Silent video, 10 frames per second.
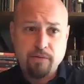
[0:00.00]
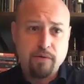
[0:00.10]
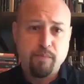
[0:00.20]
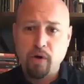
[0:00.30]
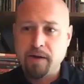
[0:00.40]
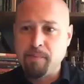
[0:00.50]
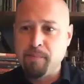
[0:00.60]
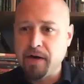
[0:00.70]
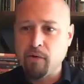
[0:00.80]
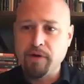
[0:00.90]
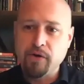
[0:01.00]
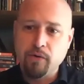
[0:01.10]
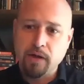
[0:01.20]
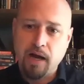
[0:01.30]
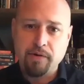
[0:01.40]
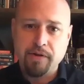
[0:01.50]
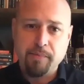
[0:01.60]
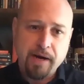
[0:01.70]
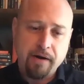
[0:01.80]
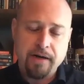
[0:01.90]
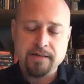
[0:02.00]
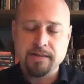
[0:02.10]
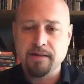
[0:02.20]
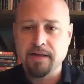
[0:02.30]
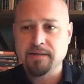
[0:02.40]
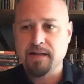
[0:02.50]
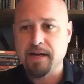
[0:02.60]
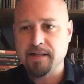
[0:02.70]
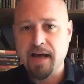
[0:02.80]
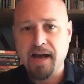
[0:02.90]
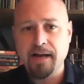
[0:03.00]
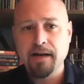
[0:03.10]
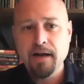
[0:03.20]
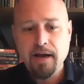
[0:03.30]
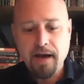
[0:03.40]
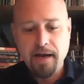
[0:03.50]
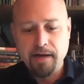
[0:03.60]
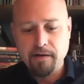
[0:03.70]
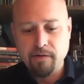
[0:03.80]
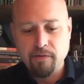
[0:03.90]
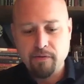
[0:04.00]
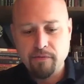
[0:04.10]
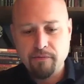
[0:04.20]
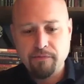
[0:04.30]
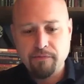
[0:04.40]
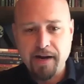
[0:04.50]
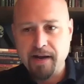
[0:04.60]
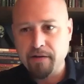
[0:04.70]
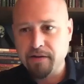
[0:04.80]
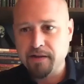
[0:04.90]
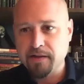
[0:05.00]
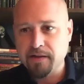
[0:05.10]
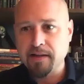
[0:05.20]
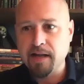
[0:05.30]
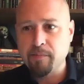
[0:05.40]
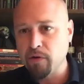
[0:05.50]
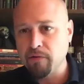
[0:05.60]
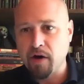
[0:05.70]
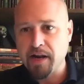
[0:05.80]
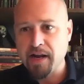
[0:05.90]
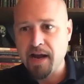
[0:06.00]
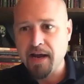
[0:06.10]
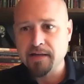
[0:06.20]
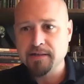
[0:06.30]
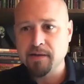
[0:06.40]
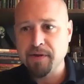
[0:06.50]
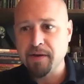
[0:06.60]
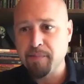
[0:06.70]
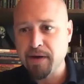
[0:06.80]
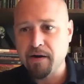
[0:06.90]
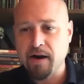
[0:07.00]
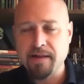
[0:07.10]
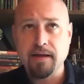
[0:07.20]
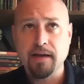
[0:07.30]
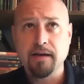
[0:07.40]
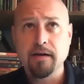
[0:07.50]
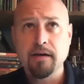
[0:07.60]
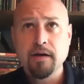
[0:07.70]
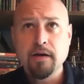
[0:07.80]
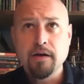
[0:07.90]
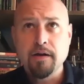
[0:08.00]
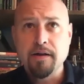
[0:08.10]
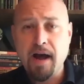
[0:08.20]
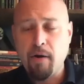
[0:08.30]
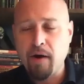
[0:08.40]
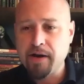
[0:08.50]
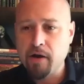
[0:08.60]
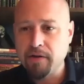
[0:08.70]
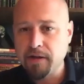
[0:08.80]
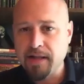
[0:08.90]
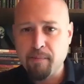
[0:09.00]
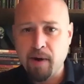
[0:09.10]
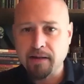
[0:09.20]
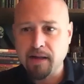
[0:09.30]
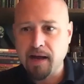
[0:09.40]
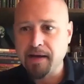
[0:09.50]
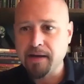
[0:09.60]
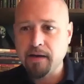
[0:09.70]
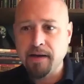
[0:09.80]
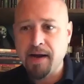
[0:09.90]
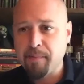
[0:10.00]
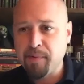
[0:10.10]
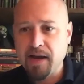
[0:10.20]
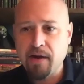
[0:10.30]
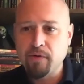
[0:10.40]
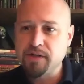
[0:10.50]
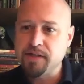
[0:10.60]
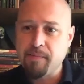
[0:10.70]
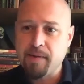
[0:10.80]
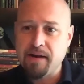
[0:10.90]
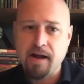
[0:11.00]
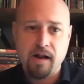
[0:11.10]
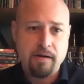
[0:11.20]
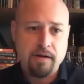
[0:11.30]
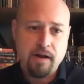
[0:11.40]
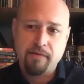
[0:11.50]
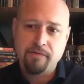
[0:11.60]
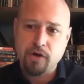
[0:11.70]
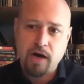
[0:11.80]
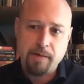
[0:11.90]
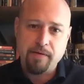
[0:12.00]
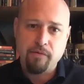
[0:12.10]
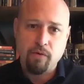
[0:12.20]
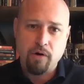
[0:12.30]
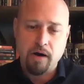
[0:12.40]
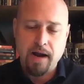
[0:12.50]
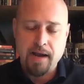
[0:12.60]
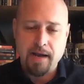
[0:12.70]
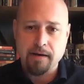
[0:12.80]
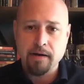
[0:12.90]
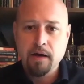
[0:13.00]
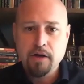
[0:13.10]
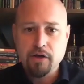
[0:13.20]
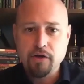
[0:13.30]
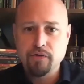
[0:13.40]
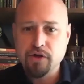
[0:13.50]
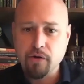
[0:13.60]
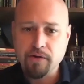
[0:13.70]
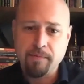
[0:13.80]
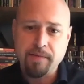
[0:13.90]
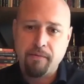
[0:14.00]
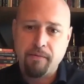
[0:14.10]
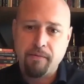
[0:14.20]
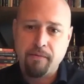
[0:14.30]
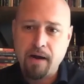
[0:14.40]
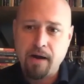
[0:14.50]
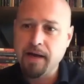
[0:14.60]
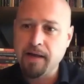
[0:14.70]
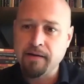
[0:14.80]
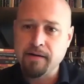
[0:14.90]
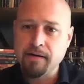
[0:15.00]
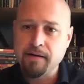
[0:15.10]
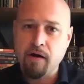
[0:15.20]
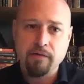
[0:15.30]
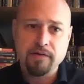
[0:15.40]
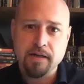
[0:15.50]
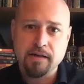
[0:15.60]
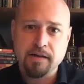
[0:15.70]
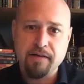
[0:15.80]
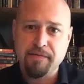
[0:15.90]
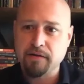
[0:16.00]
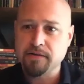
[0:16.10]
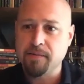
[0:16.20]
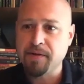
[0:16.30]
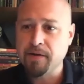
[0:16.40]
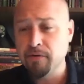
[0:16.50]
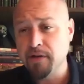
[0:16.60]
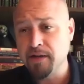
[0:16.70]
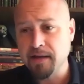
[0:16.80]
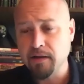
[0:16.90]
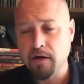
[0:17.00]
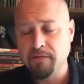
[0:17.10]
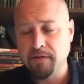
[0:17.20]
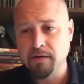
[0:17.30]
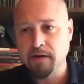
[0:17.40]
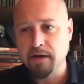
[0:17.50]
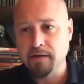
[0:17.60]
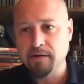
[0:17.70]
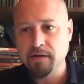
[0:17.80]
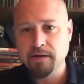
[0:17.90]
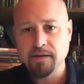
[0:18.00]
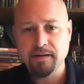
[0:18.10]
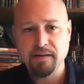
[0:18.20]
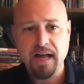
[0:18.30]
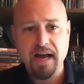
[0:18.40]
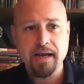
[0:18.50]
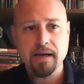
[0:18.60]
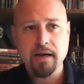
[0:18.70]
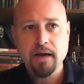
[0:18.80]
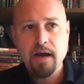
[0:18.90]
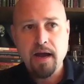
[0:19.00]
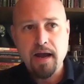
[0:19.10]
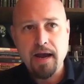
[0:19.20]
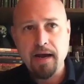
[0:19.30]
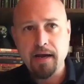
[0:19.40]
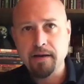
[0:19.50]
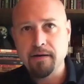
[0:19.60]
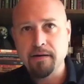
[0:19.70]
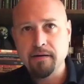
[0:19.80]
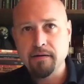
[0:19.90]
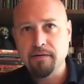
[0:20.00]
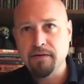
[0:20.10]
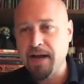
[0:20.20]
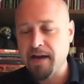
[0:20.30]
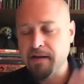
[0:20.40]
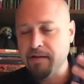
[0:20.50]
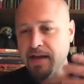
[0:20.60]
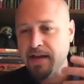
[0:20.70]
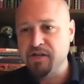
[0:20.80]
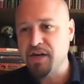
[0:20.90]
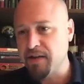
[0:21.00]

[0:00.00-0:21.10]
especially with Bulleit and beer, we do a lot with the pairings and things like that, and finding out that they like a Boulevardier and something bitter. I think now I know that they might like an IPA, which they may not have tried before, and you show them that route, and all of a sudden they found something new that they love and like, and they